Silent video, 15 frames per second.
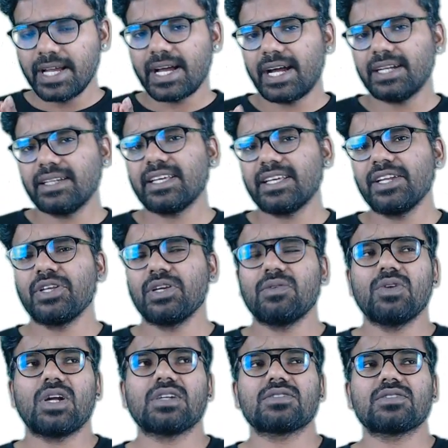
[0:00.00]
And then you
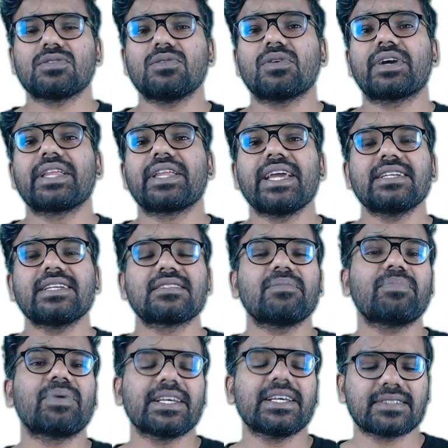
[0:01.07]
will also create
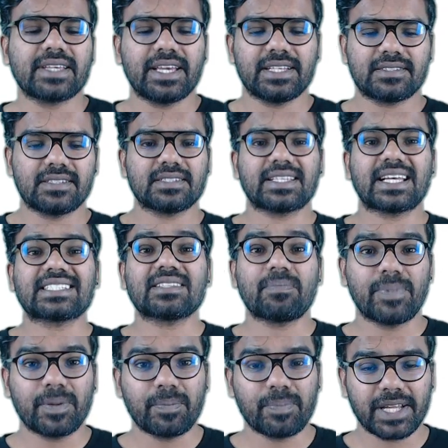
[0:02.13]
some test cases as a
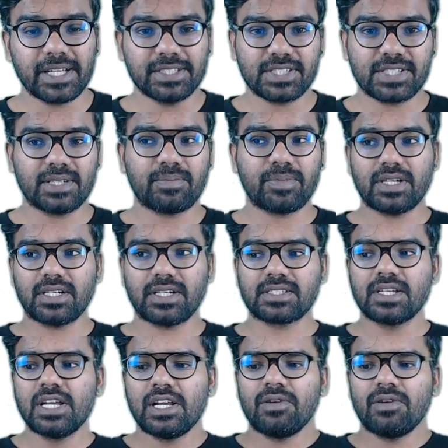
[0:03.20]
preparation, because